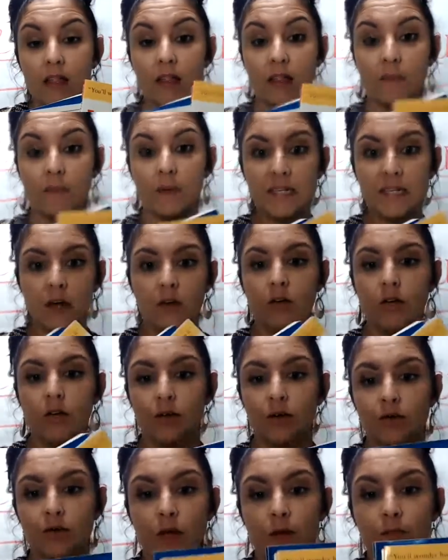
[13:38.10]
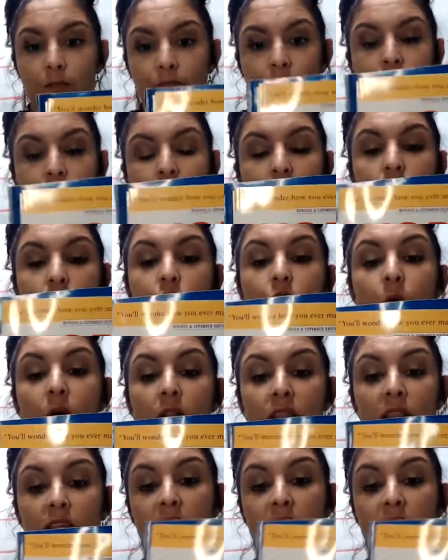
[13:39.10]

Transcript: let me tell you, you want